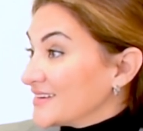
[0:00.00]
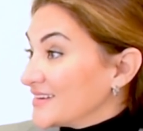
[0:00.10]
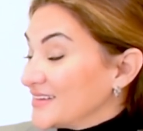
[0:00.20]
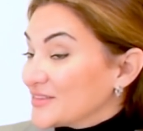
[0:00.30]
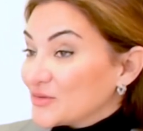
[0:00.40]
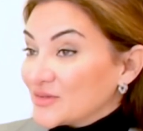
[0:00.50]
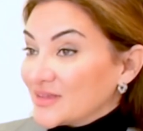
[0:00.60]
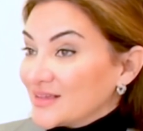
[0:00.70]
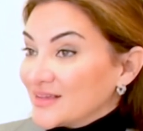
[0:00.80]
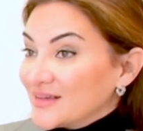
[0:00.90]
Yes. It's,
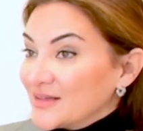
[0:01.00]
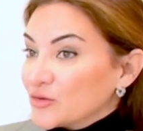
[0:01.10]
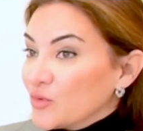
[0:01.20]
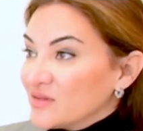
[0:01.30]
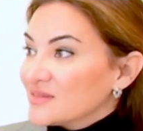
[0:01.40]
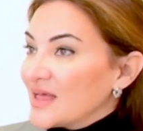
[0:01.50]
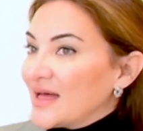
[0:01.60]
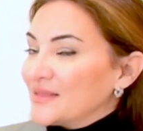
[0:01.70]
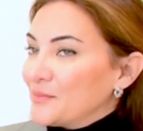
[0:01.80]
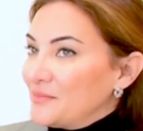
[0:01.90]
uh, it was
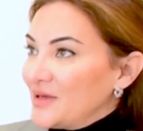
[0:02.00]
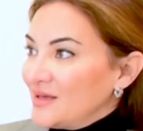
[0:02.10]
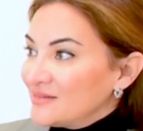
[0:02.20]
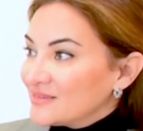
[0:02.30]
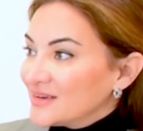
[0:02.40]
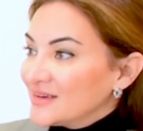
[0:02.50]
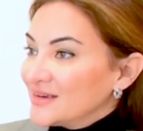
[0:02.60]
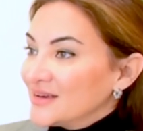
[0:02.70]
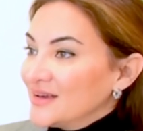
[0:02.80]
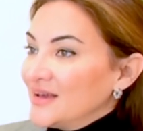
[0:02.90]
an
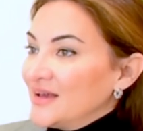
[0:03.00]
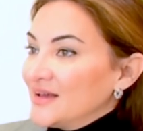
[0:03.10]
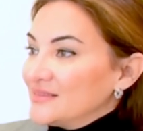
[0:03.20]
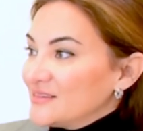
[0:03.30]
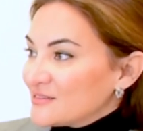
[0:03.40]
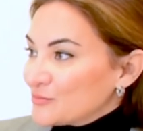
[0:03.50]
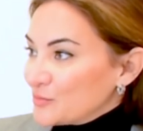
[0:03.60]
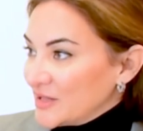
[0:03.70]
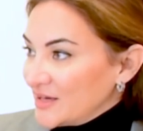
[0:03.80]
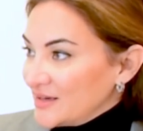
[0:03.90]
amazing
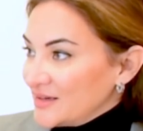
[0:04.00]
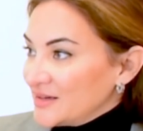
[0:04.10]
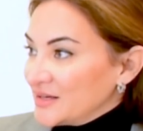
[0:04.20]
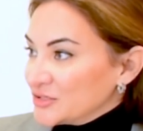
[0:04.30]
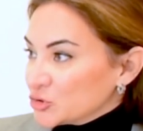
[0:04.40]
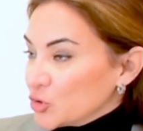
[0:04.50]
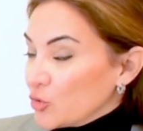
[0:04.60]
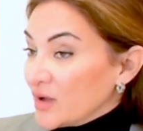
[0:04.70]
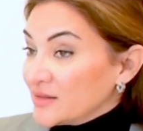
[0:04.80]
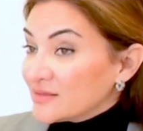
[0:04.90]
display and
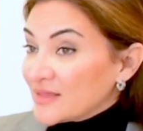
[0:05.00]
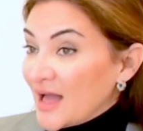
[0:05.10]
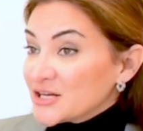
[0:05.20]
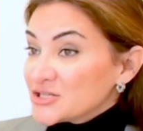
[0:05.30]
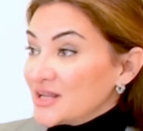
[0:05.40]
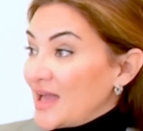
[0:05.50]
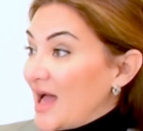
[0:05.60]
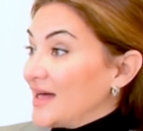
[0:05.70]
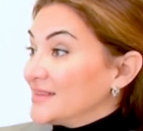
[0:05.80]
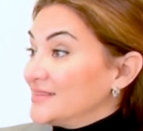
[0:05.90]
show. And it actually
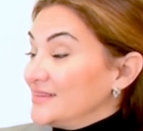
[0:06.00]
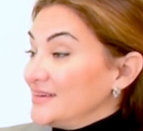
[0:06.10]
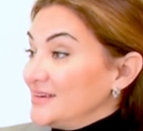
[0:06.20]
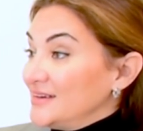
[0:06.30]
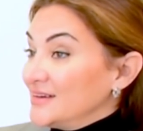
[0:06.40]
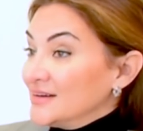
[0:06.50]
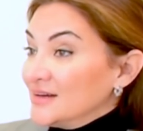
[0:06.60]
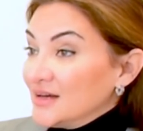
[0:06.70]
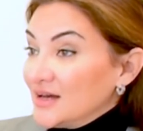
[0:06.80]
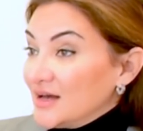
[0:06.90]
had the
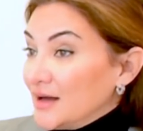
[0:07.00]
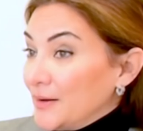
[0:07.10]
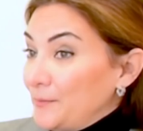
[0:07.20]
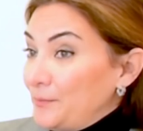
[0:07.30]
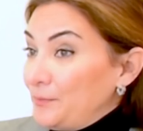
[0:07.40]
um,